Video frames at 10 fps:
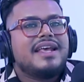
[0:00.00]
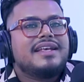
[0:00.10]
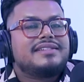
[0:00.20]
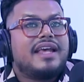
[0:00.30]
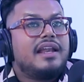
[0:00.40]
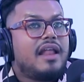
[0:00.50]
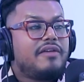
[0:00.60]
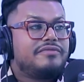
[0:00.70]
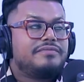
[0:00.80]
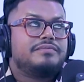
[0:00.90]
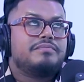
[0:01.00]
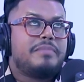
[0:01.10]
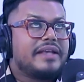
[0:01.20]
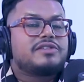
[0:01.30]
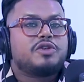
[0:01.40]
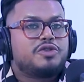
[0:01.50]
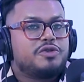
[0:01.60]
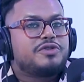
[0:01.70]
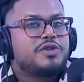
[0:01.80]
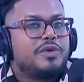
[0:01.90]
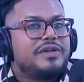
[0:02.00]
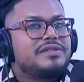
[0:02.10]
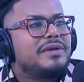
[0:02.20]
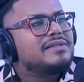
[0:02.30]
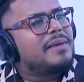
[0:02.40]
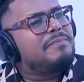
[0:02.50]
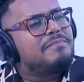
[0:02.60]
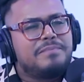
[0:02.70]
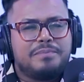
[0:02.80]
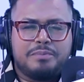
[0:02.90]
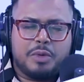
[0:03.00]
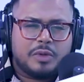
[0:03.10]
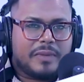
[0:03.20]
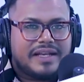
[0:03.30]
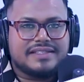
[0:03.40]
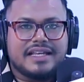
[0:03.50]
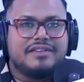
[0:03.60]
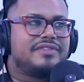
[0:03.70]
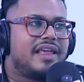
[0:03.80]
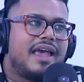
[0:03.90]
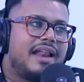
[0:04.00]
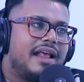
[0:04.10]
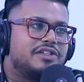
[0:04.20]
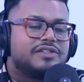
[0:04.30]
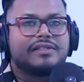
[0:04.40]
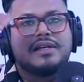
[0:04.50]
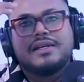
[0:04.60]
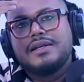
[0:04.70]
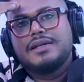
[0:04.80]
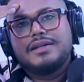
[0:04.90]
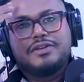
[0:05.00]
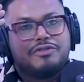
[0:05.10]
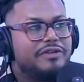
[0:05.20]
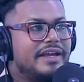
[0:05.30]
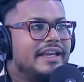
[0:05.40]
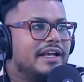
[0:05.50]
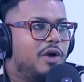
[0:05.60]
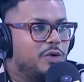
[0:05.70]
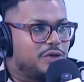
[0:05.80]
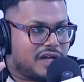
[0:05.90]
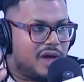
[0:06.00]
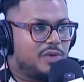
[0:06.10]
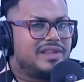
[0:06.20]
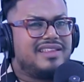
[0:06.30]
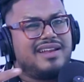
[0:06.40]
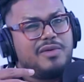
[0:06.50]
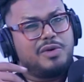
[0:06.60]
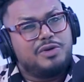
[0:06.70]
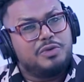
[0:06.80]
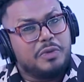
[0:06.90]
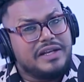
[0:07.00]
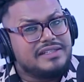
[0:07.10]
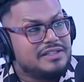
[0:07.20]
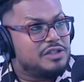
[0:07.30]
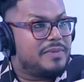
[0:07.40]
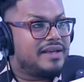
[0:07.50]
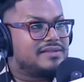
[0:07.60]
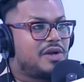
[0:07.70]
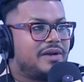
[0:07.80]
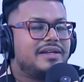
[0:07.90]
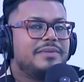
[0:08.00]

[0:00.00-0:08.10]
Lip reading: See, I love based on true stories because I put myself there and I just really go to town with it, and I want to do research based on it.